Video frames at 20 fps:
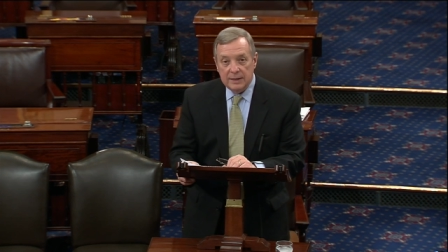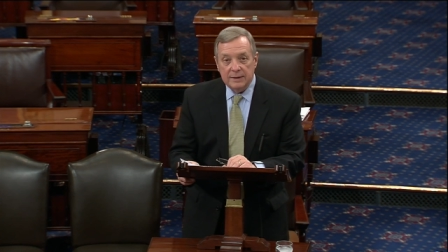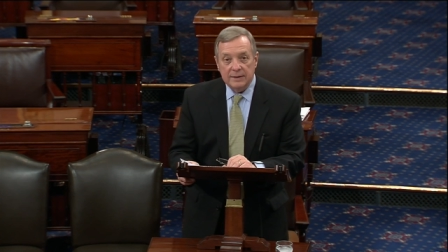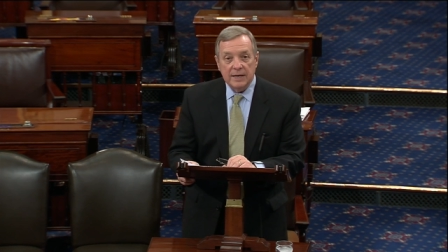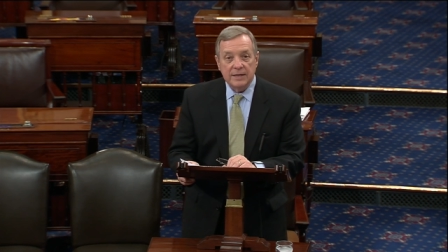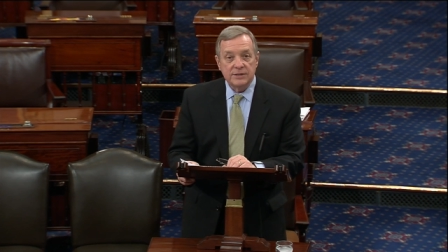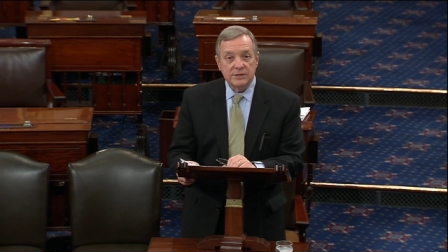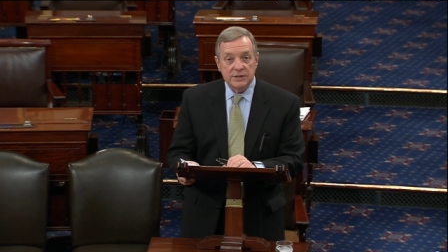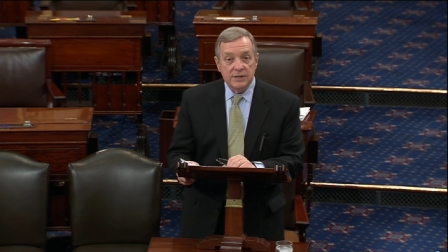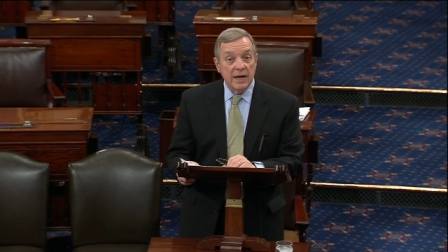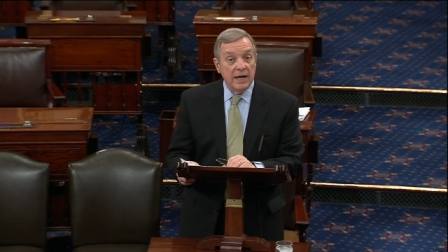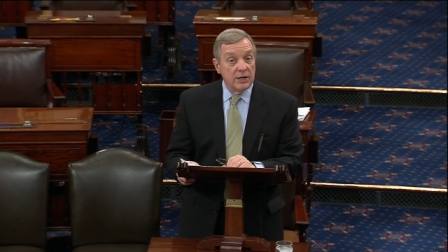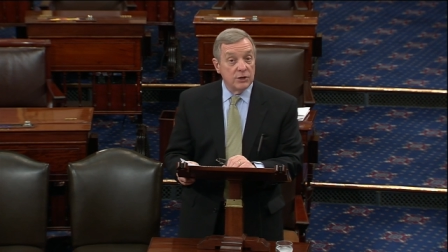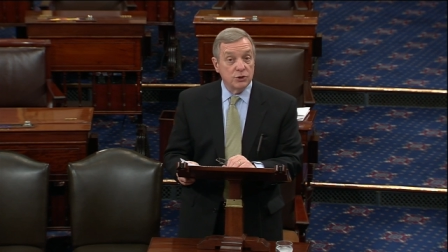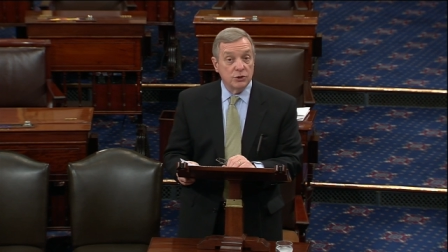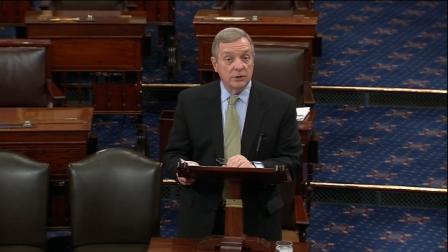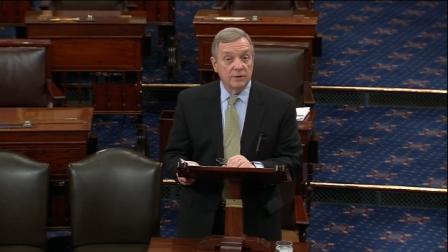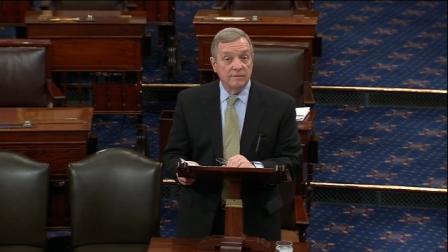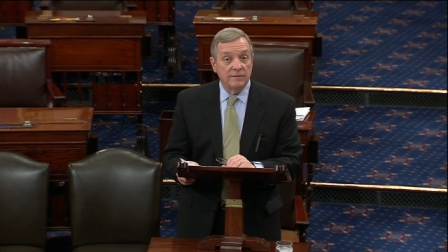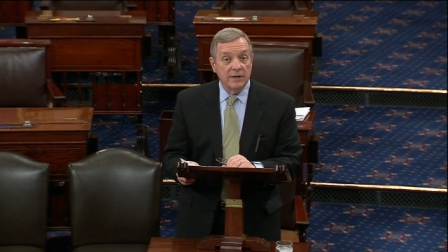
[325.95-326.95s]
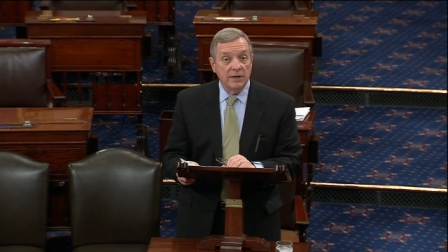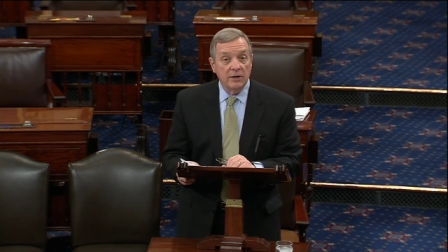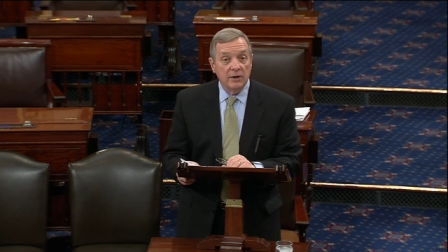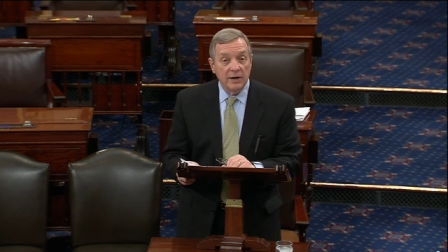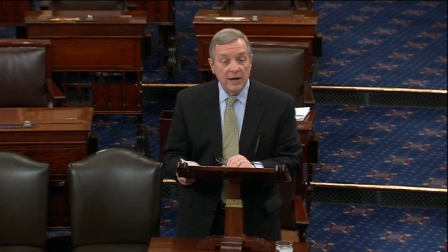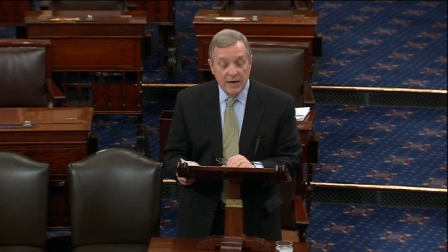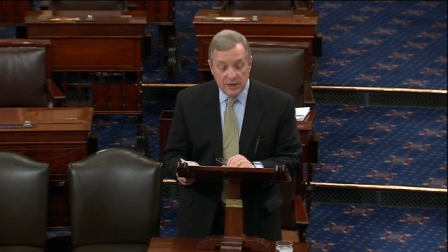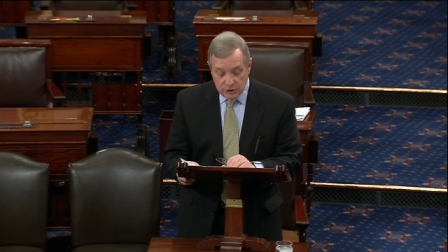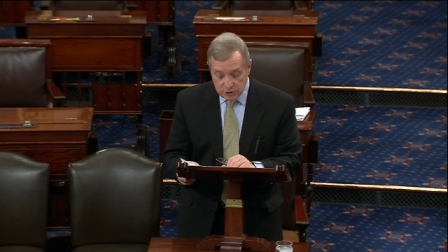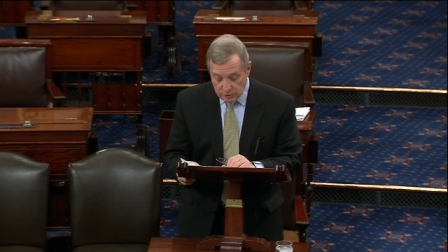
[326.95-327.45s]
That's the nature of an
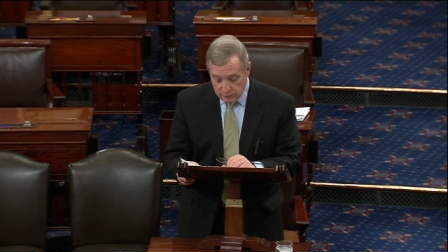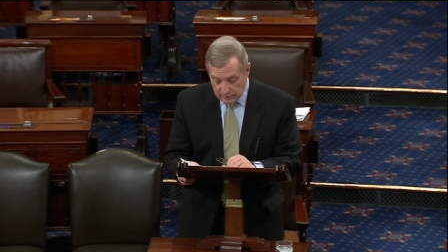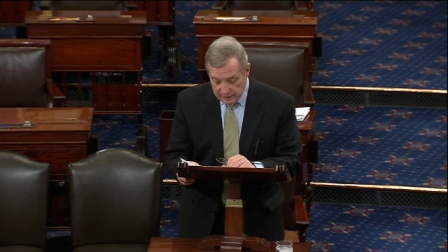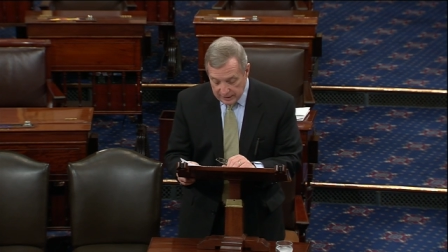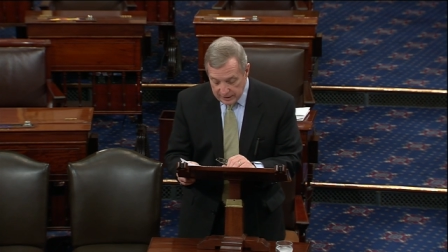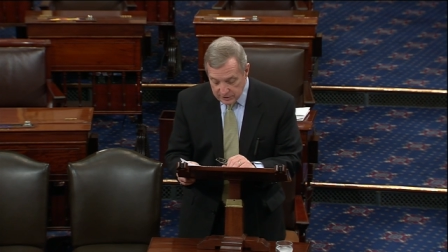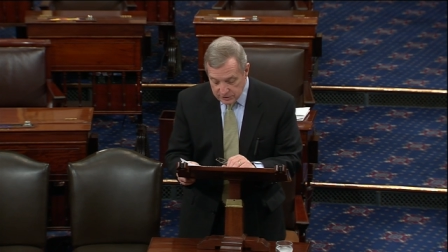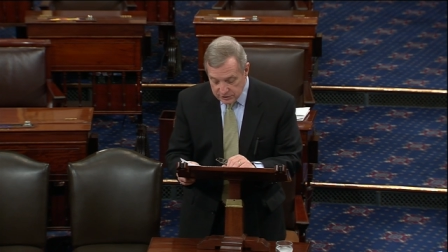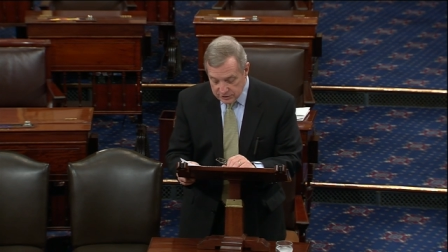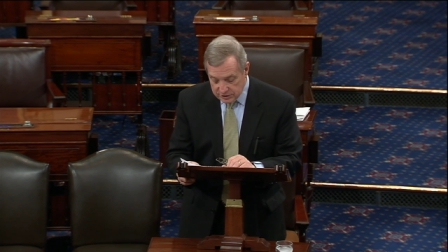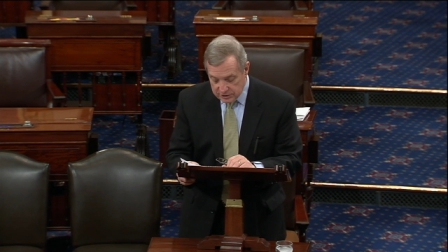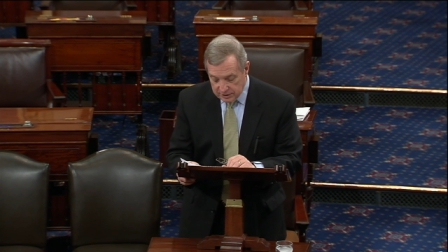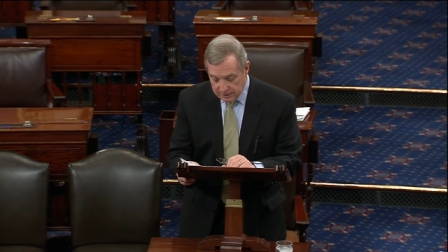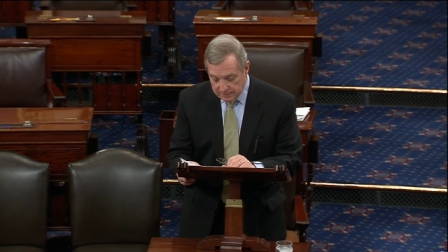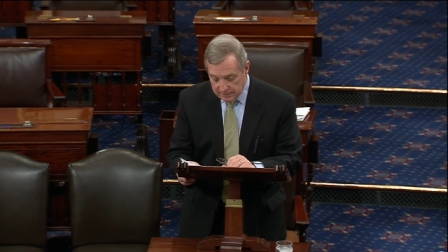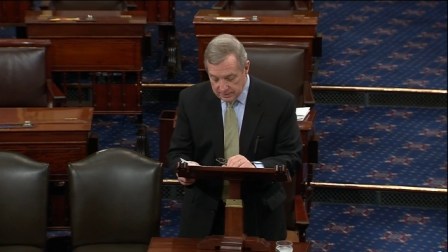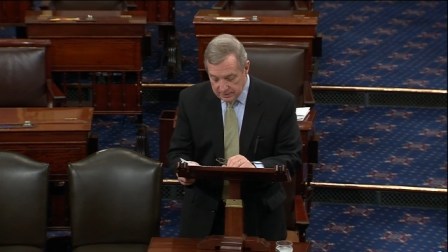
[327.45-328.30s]
international relationship.